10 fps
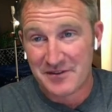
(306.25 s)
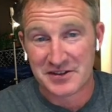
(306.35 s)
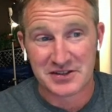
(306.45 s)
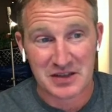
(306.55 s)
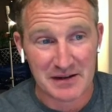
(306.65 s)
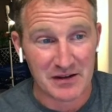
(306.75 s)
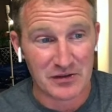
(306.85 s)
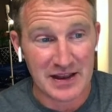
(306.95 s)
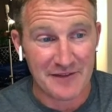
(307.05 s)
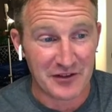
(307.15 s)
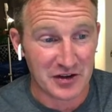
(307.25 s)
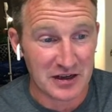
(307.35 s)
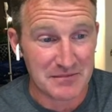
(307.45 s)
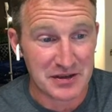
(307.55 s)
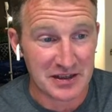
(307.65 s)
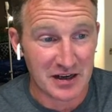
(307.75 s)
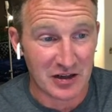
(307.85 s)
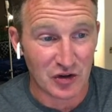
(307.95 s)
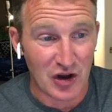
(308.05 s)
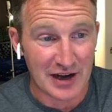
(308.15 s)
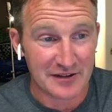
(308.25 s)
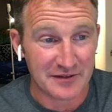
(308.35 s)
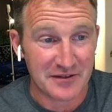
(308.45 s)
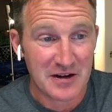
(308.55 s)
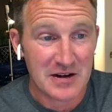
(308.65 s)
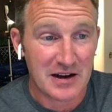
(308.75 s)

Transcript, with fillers: This is the, definitely going to be a lot of